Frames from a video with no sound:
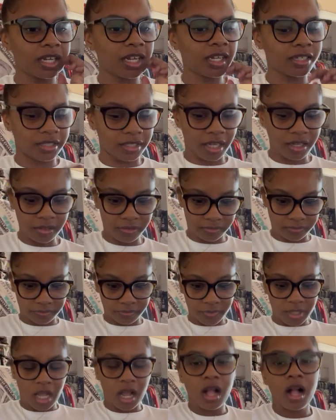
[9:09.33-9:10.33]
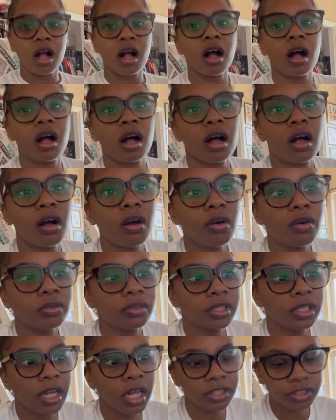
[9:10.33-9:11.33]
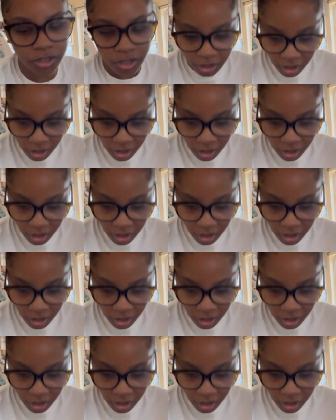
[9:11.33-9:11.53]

I don't. Oh, did I show